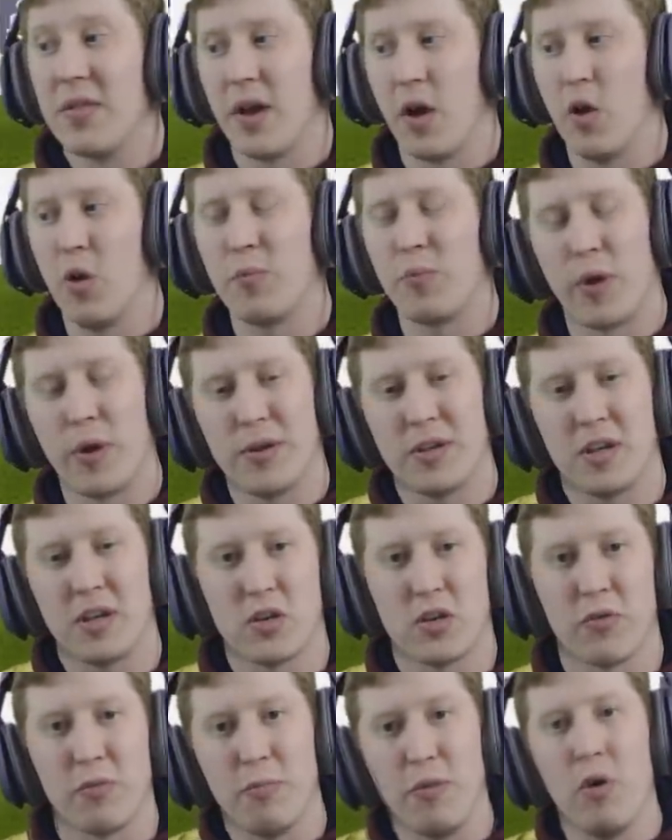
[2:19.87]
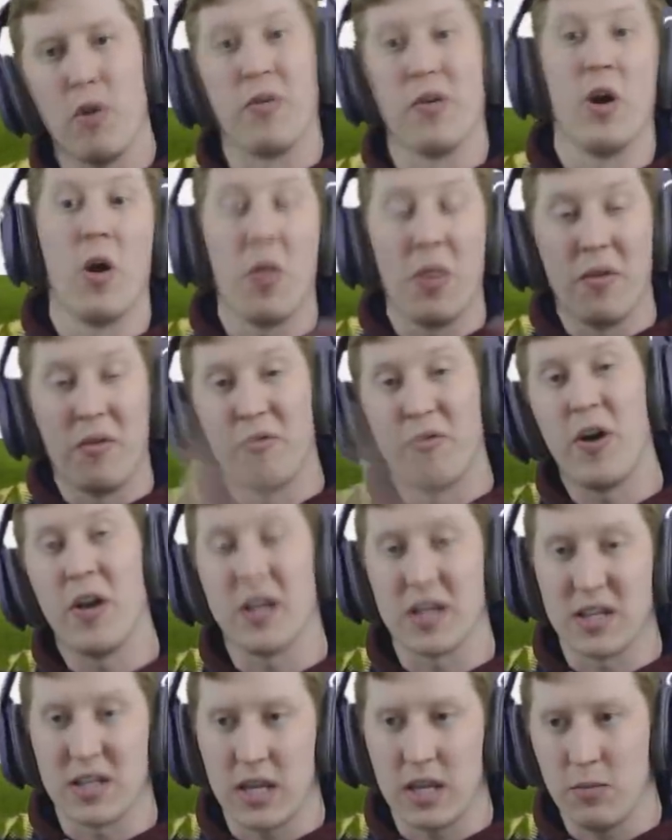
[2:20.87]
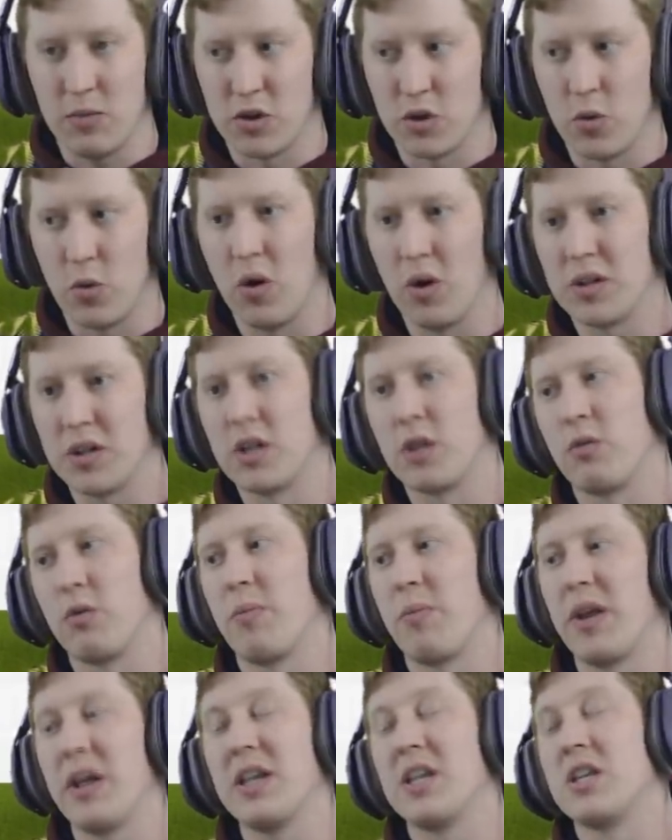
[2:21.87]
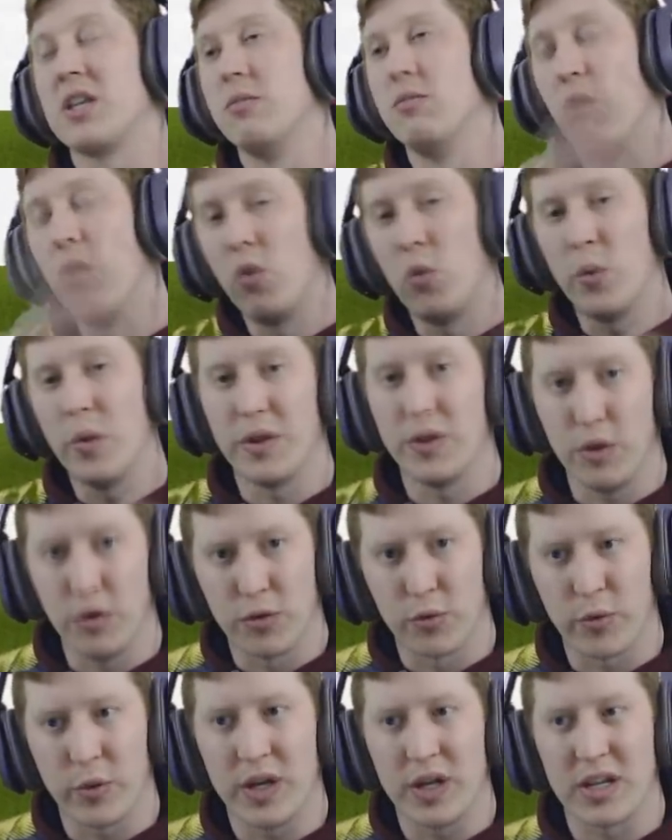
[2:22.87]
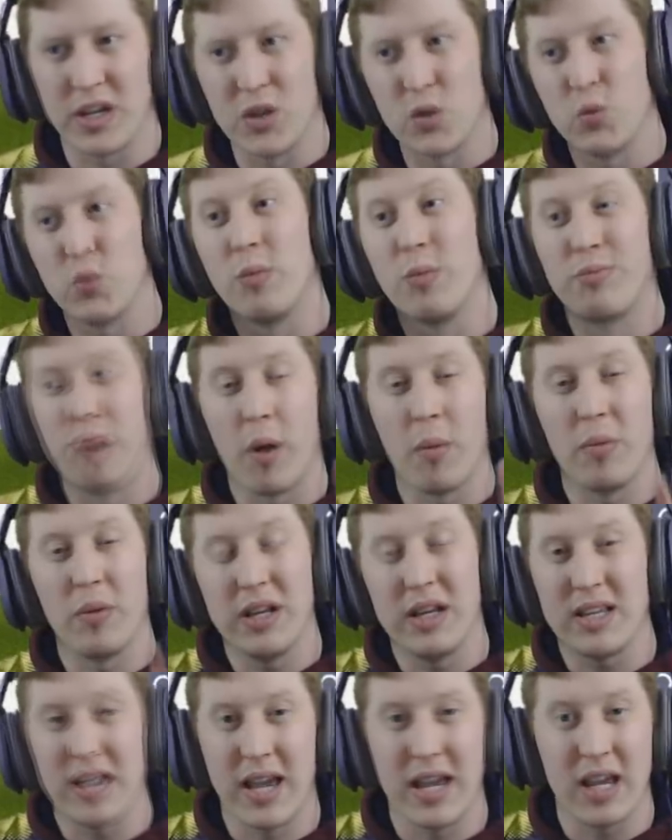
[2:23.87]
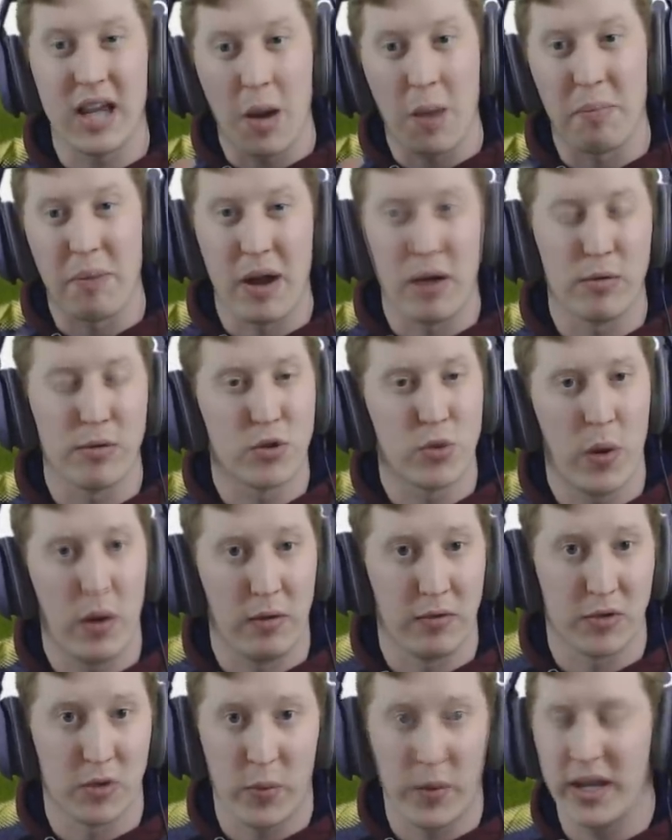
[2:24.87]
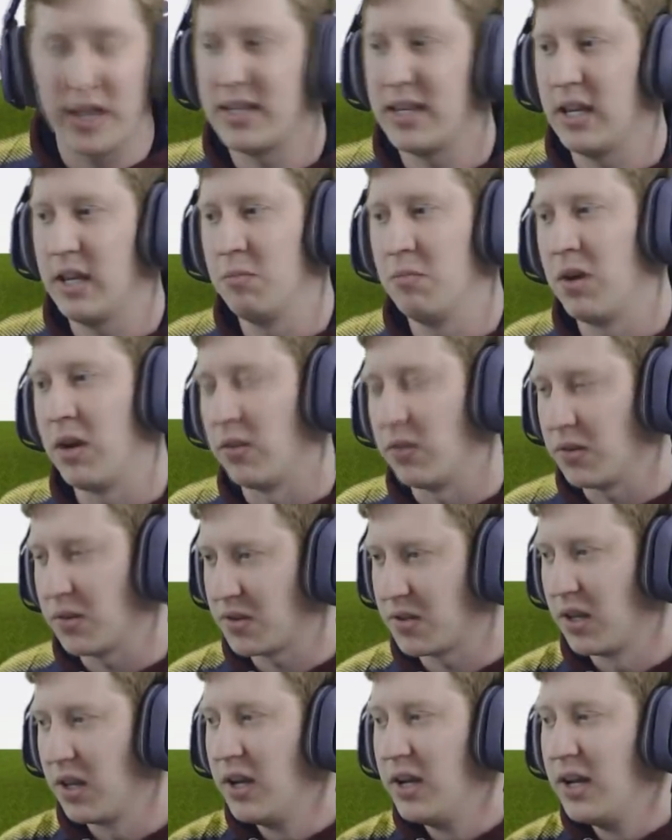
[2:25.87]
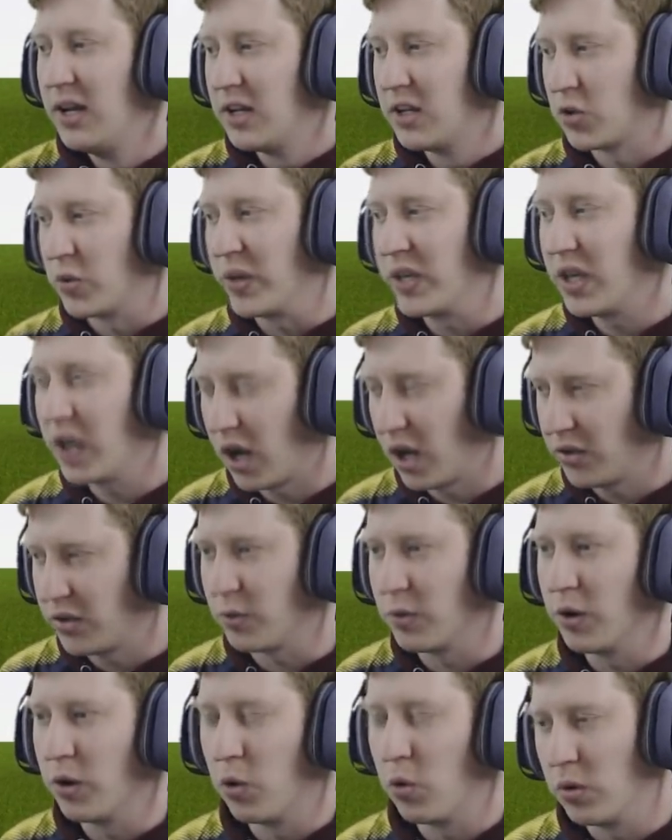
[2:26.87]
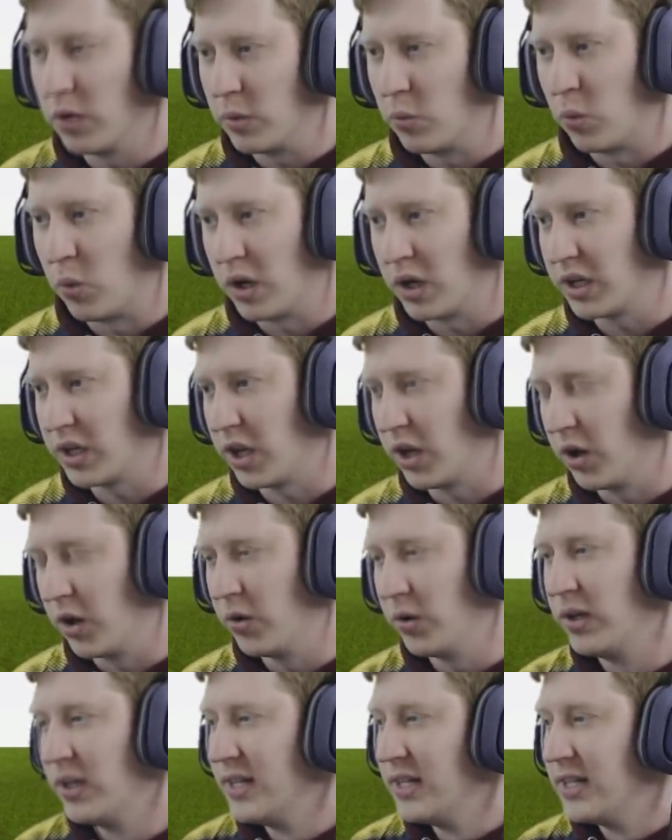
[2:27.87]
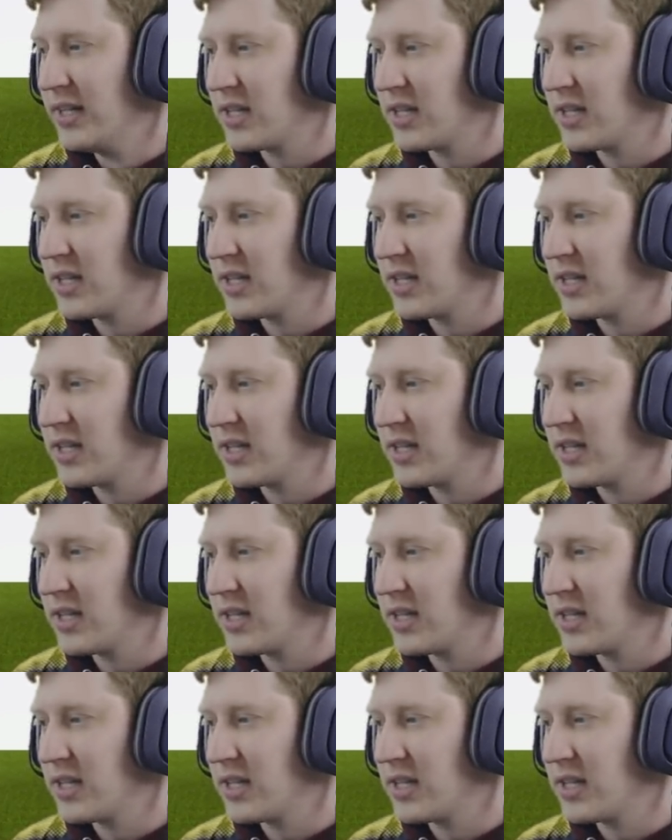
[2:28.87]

The whole process of moving on the first team squad to replace them all with youth regens will probably take about 12 to 18 months. So we can't do it all in one go.